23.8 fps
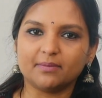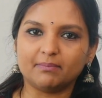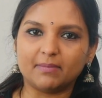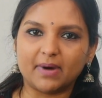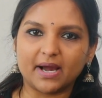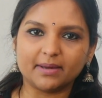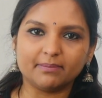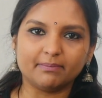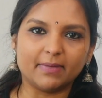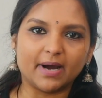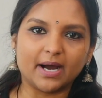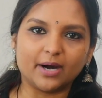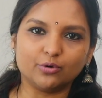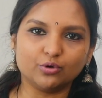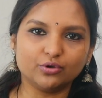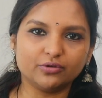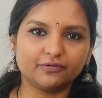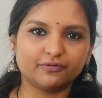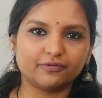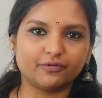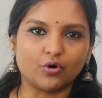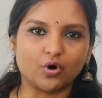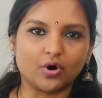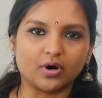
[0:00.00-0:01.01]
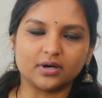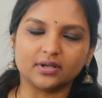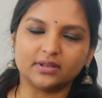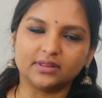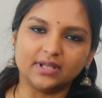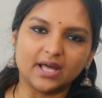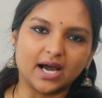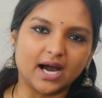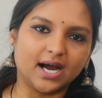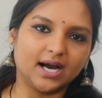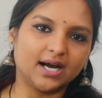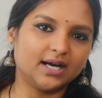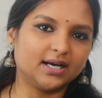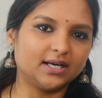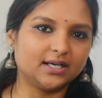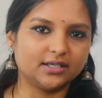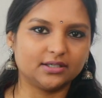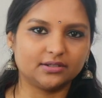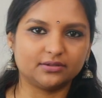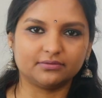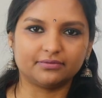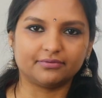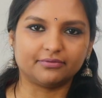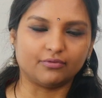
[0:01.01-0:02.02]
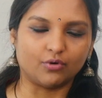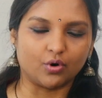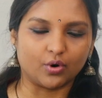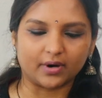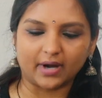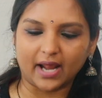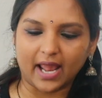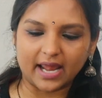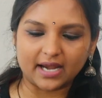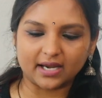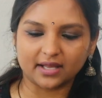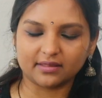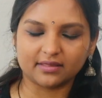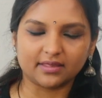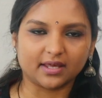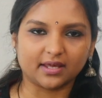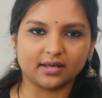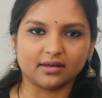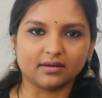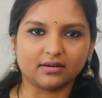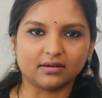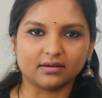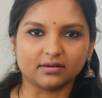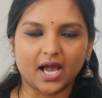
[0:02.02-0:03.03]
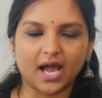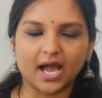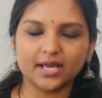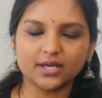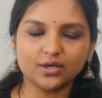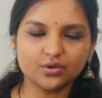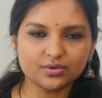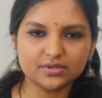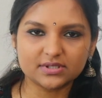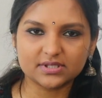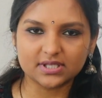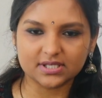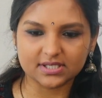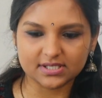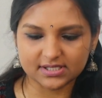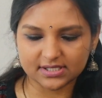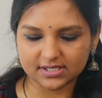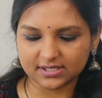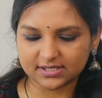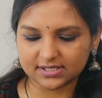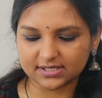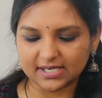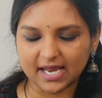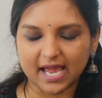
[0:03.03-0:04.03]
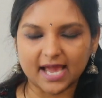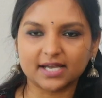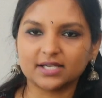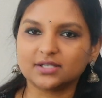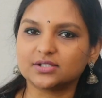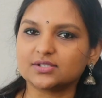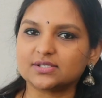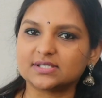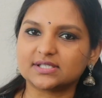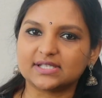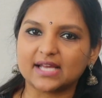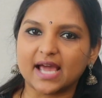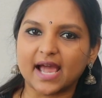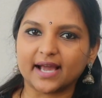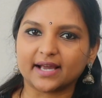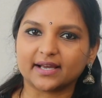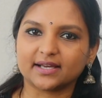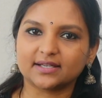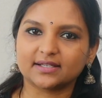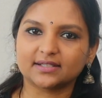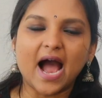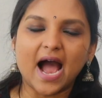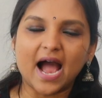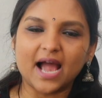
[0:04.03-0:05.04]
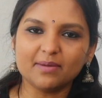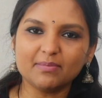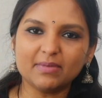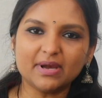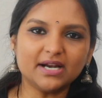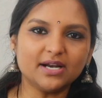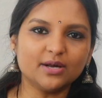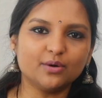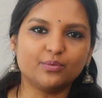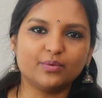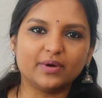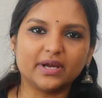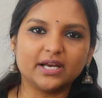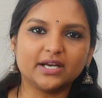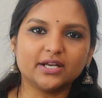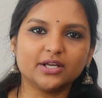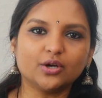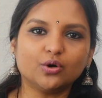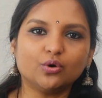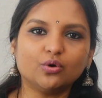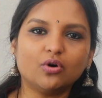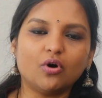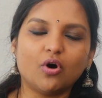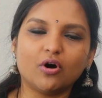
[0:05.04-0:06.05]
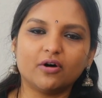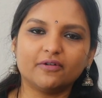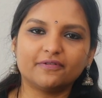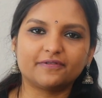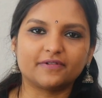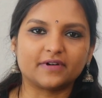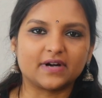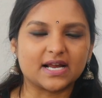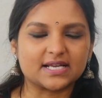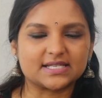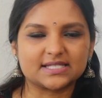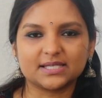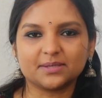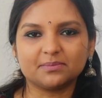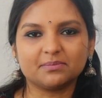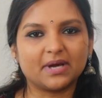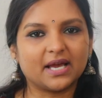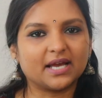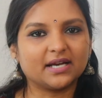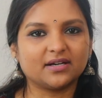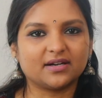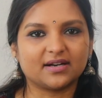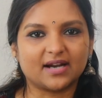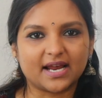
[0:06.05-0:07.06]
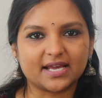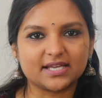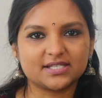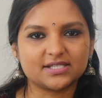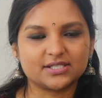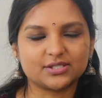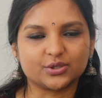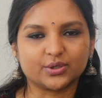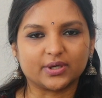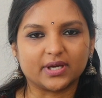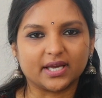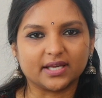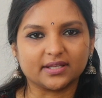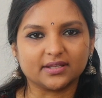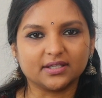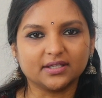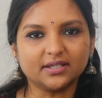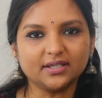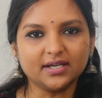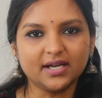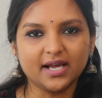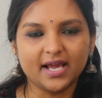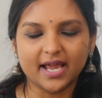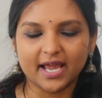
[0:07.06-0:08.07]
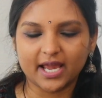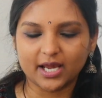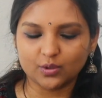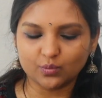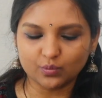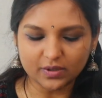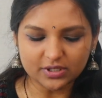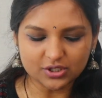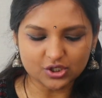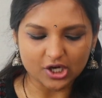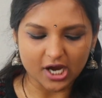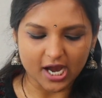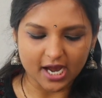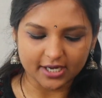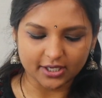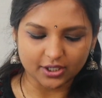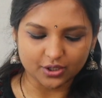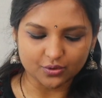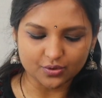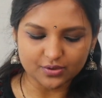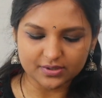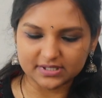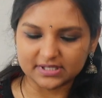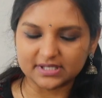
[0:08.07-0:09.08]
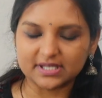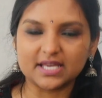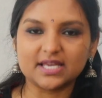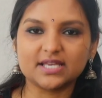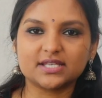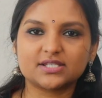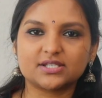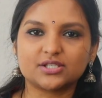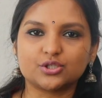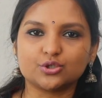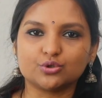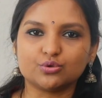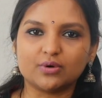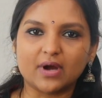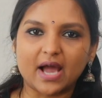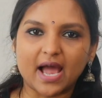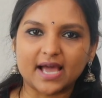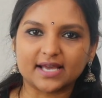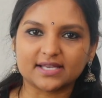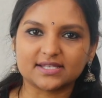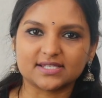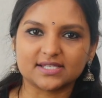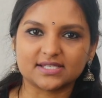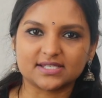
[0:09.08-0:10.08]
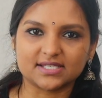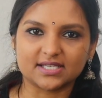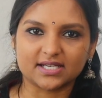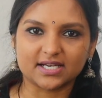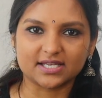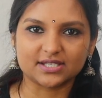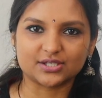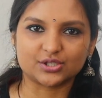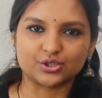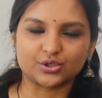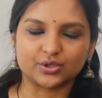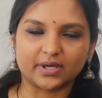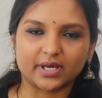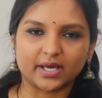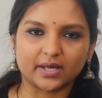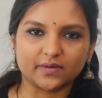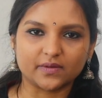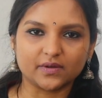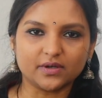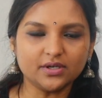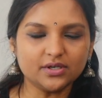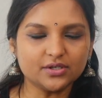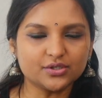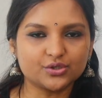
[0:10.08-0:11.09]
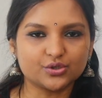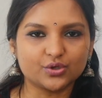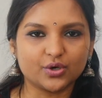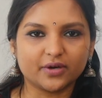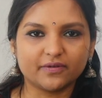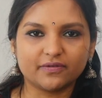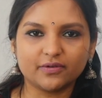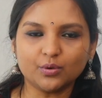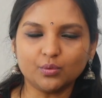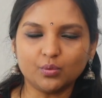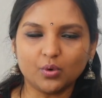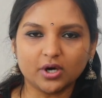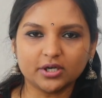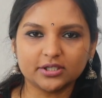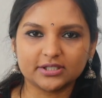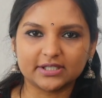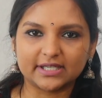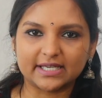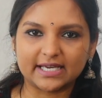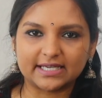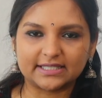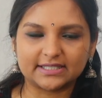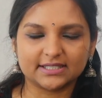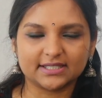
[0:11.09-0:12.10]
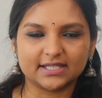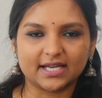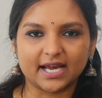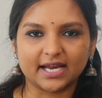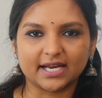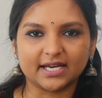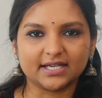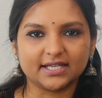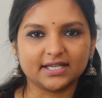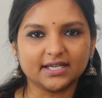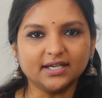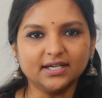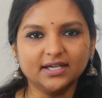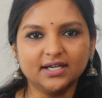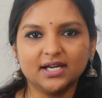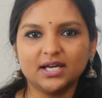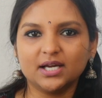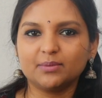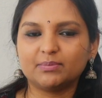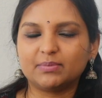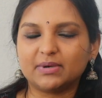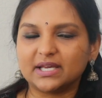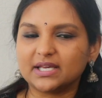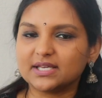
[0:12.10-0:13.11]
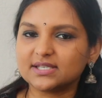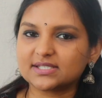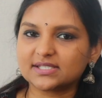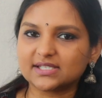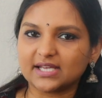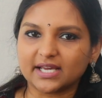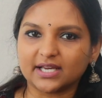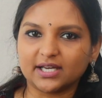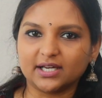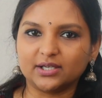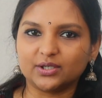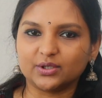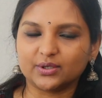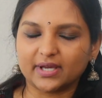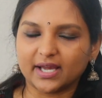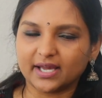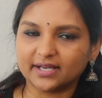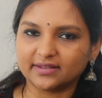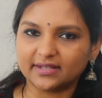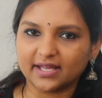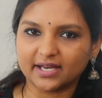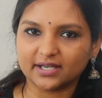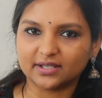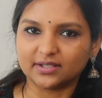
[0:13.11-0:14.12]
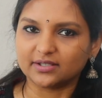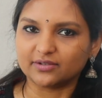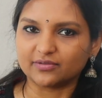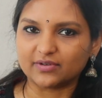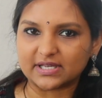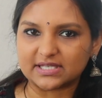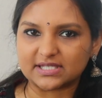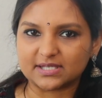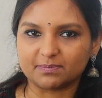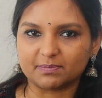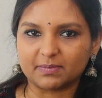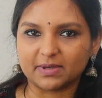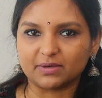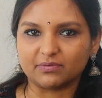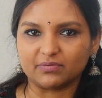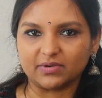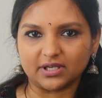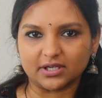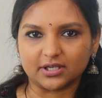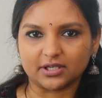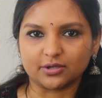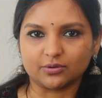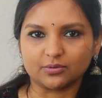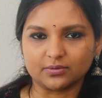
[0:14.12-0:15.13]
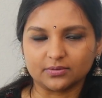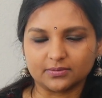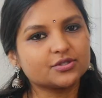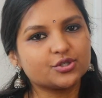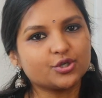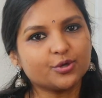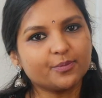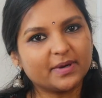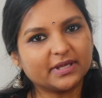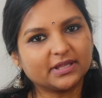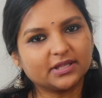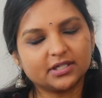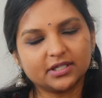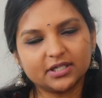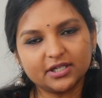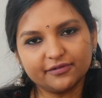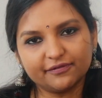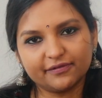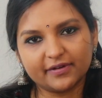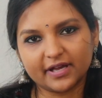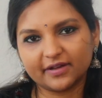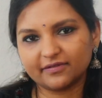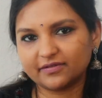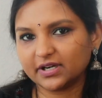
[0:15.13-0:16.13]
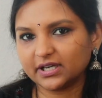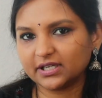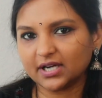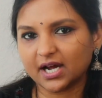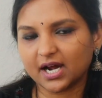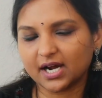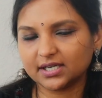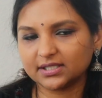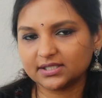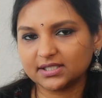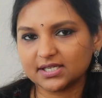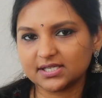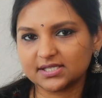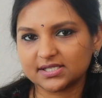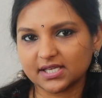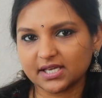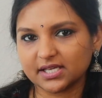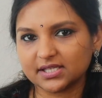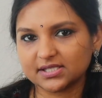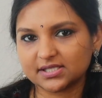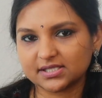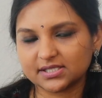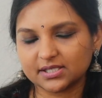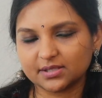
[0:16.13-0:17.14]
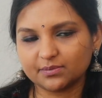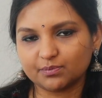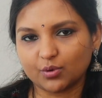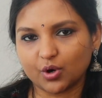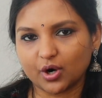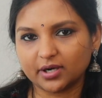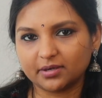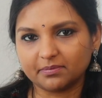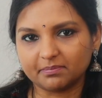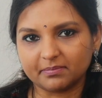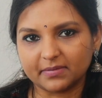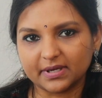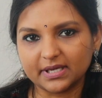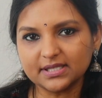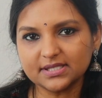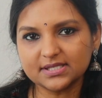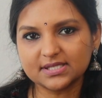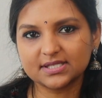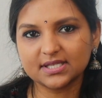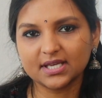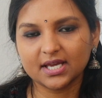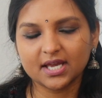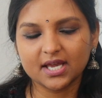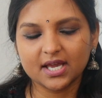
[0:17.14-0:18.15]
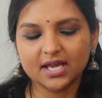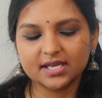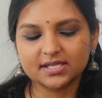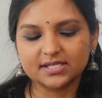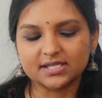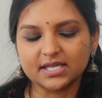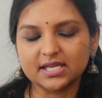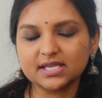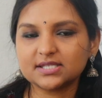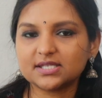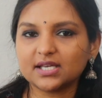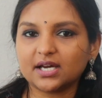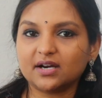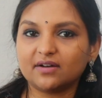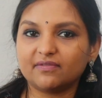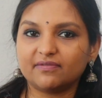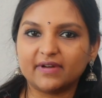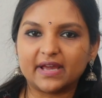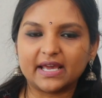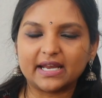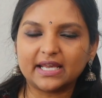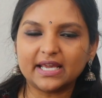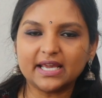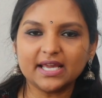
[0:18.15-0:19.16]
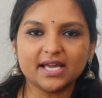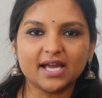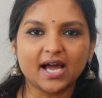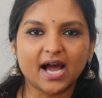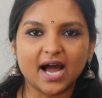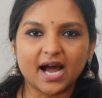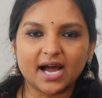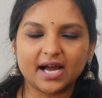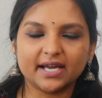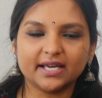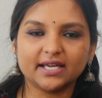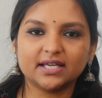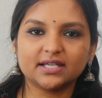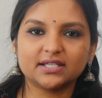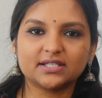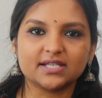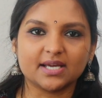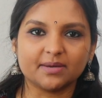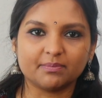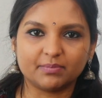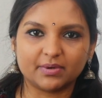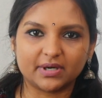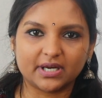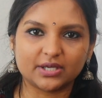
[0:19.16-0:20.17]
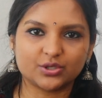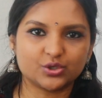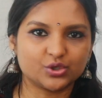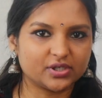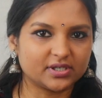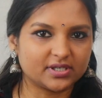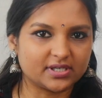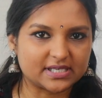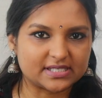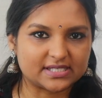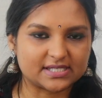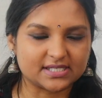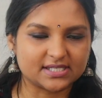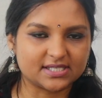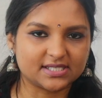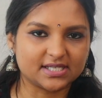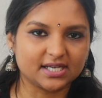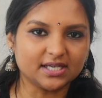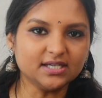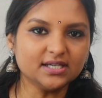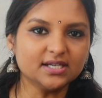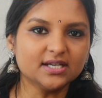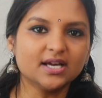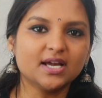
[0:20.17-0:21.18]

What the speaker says: my bowl for dal, for anything. I use this stand to stack. I made a video of rasam and rice together in which I use these two accessories together. So if you want to get an idea, please take a look at that recipe video. So my third favorite are these Instant Pot mitts. These are very high temperature resistant.